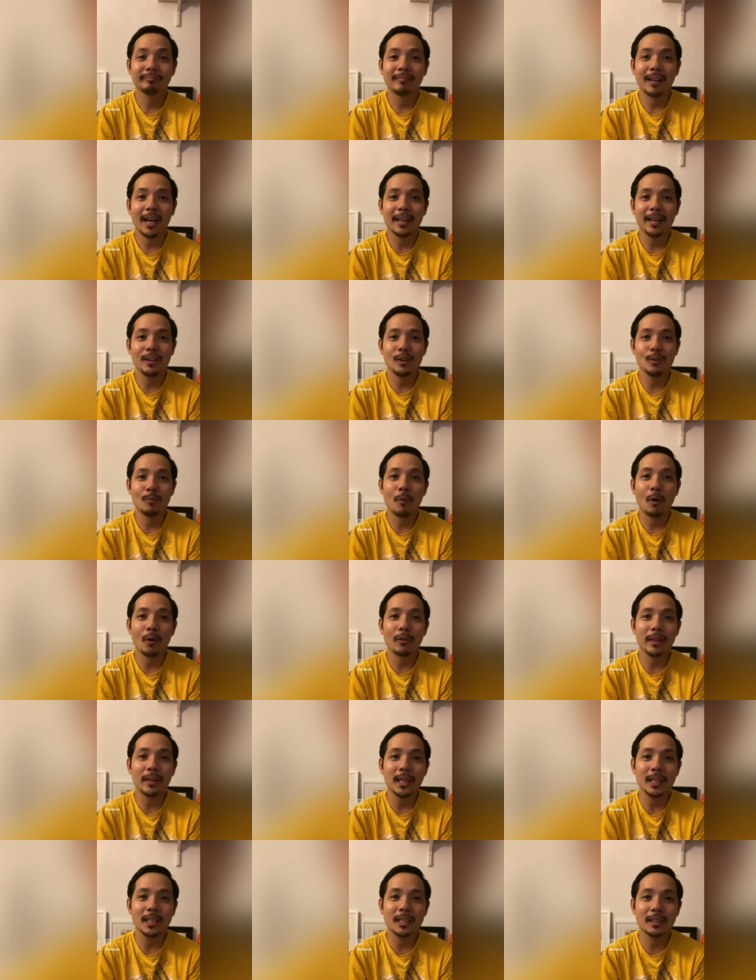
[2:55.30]
I can do more
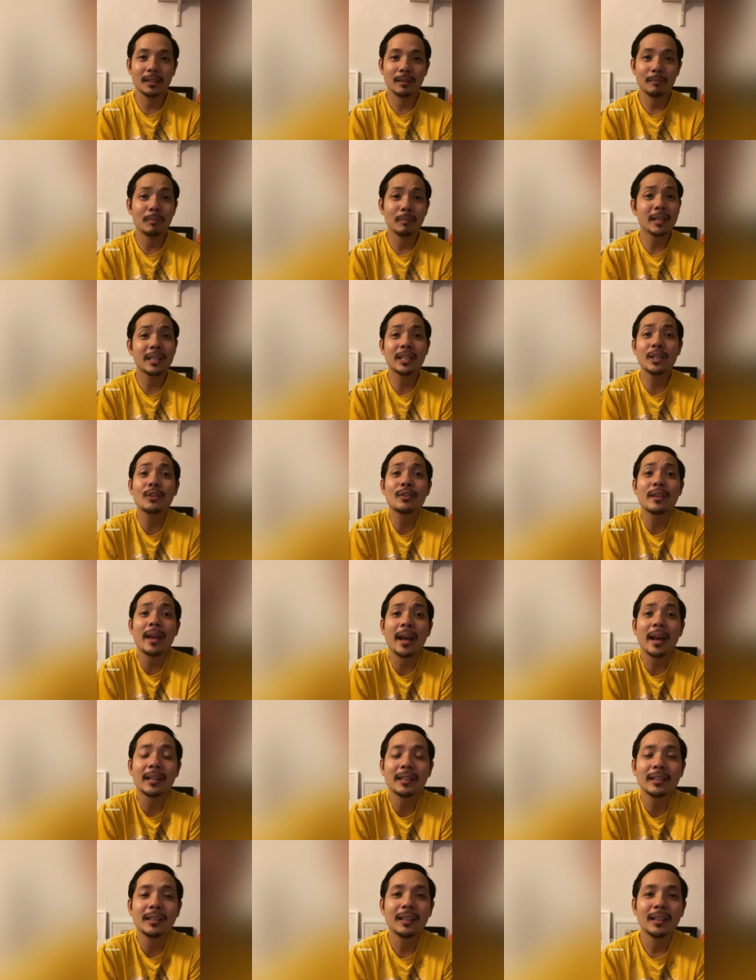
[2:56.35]
things. But till
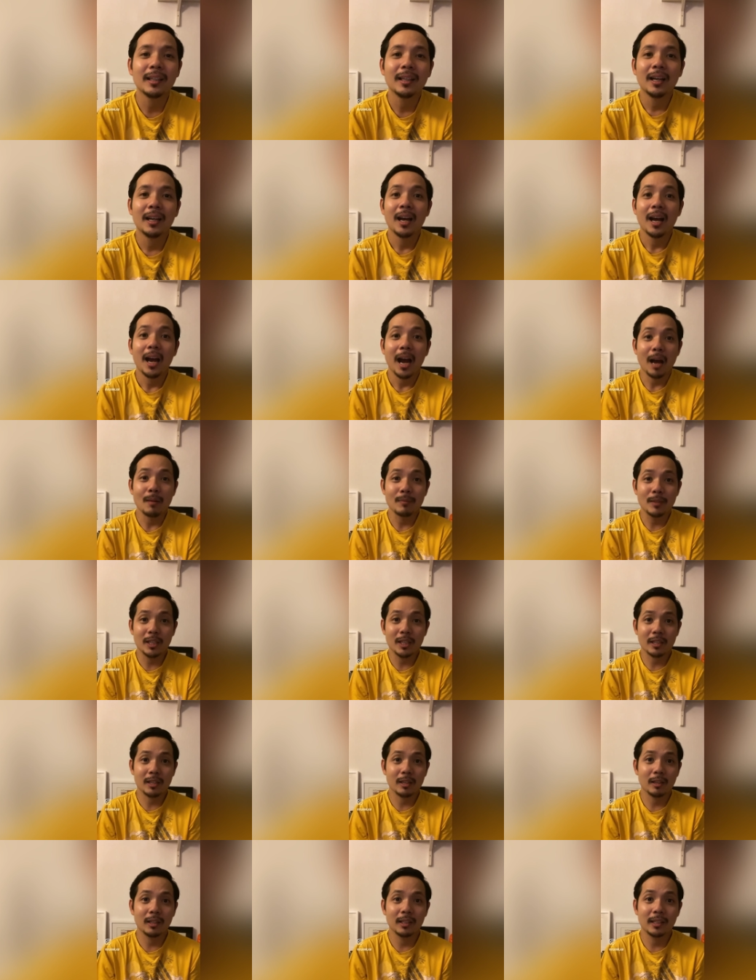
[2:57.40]
then, I'm
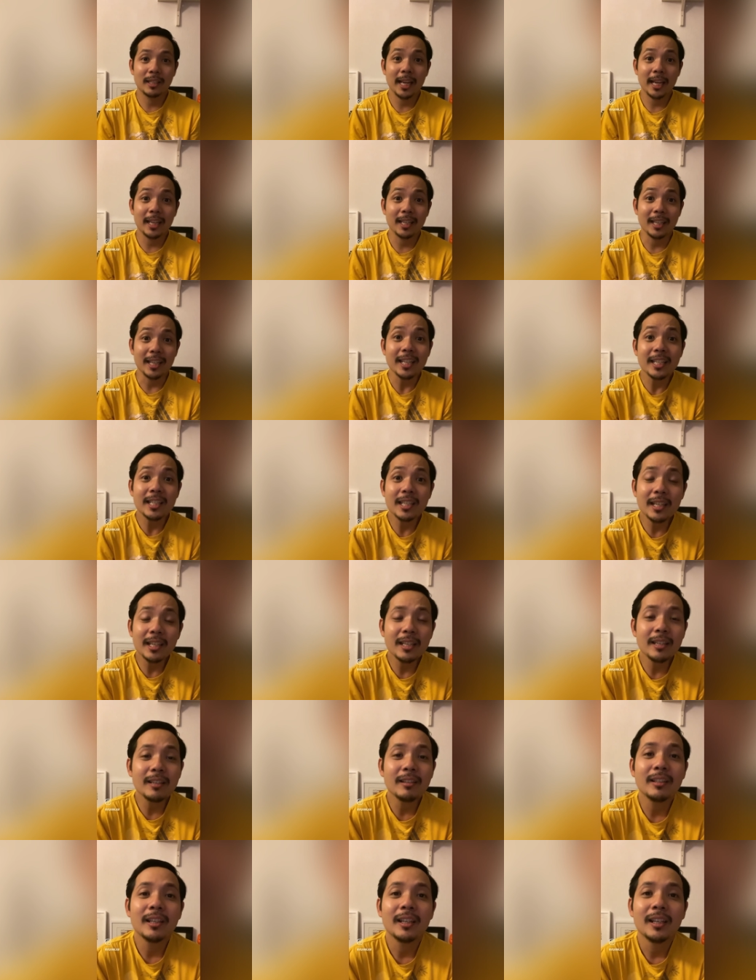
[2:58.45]
just gonna take it
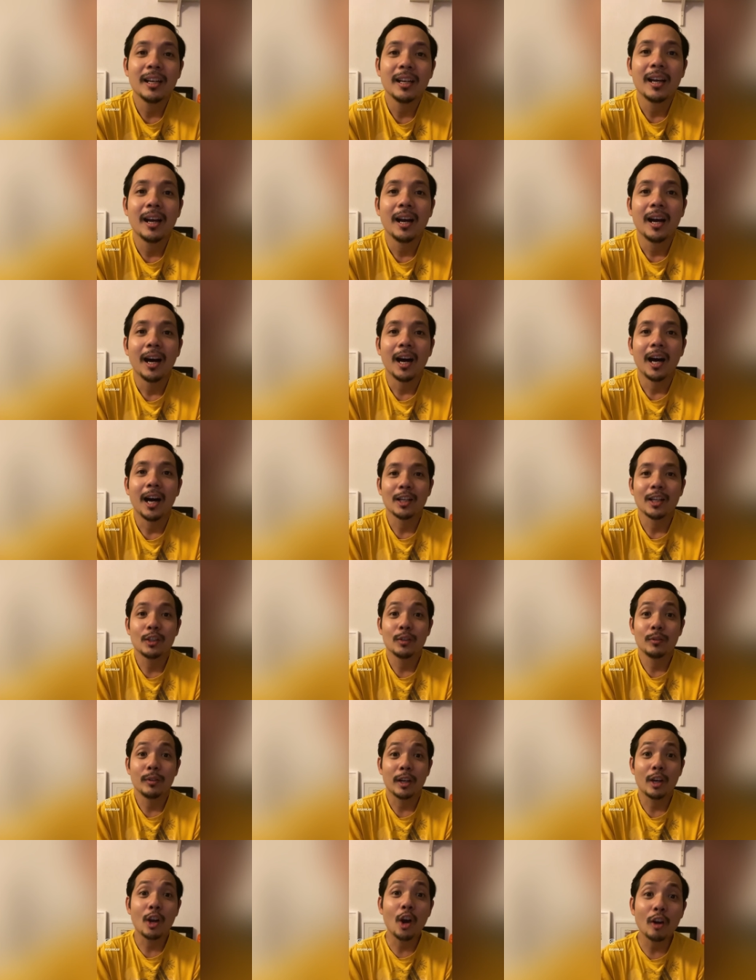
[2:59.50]
easy uh, to
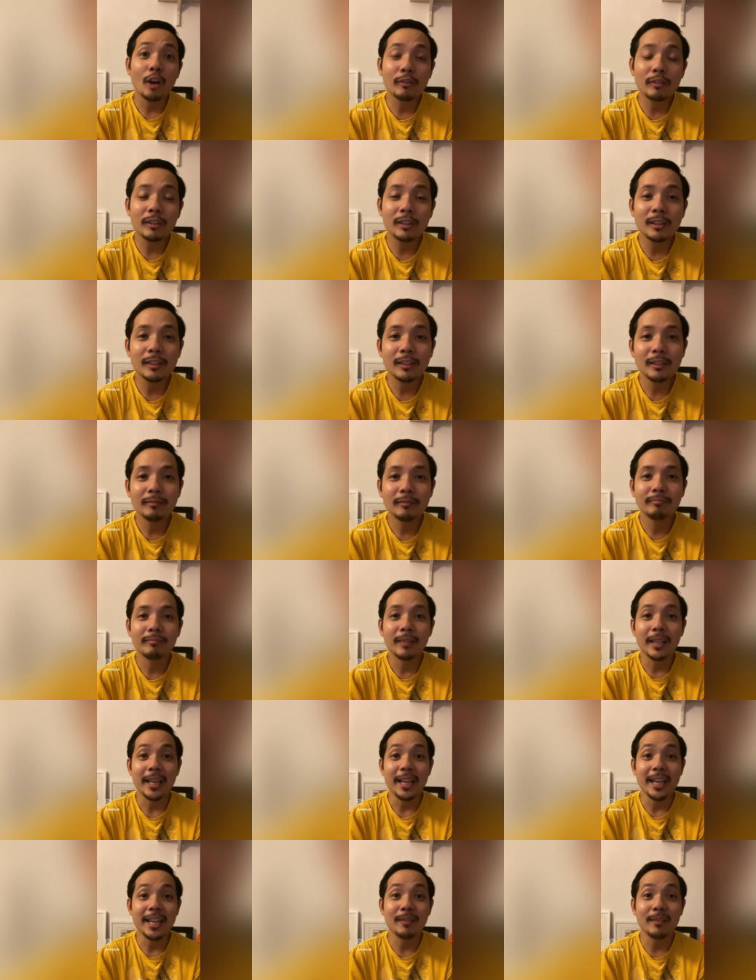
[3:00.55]
recover,
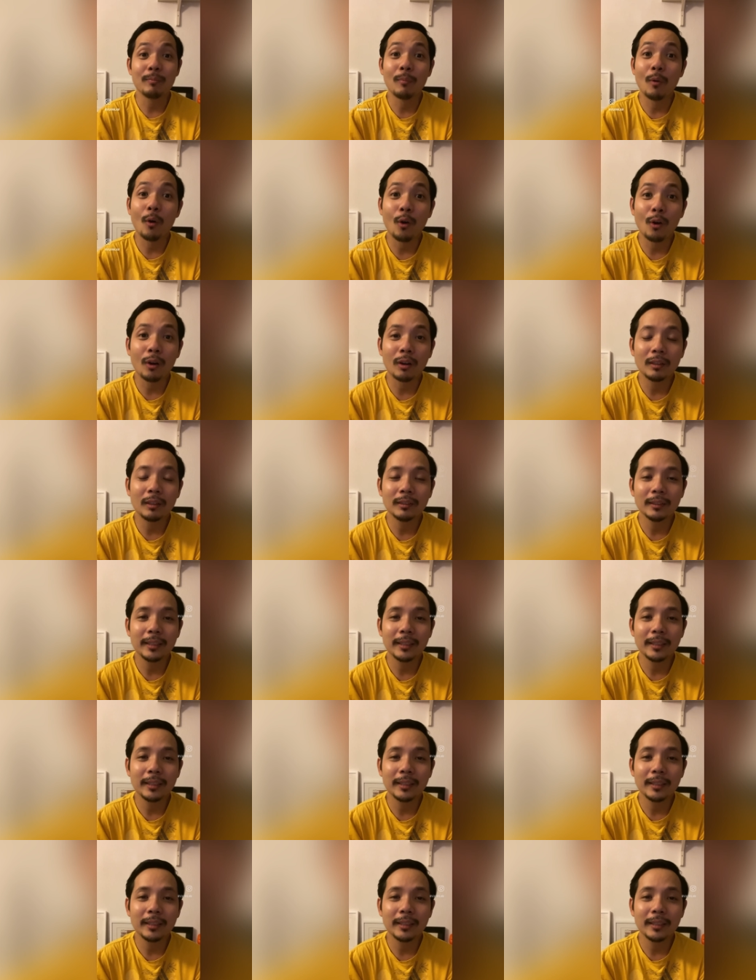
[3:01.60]
eat more,